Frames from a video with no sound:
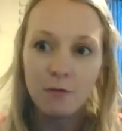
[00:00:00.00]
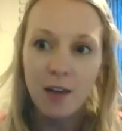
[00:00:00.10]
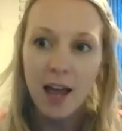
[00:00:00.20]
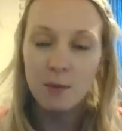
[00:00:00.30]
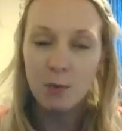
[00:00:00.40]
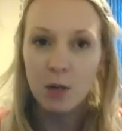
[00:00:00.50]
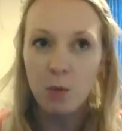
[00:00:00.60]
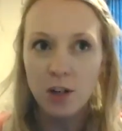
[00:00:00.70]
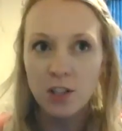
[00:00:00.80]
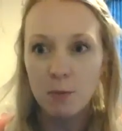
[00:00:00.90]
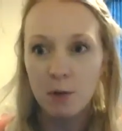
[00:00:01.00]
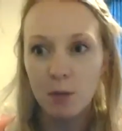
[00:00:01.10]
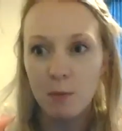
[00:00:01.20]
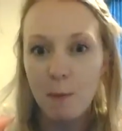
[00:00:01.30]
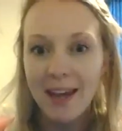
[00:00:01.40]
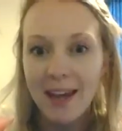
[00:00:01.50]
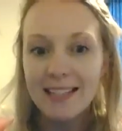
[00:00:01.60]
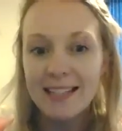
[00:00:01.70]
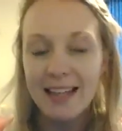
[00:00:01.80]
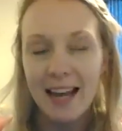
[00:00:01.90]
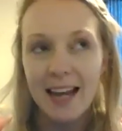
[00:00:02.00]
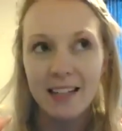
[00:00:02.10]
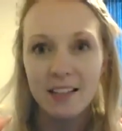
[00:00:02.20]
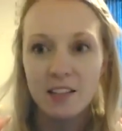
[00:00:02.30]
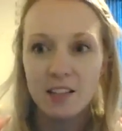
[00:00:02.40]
anybody wants to become a PC,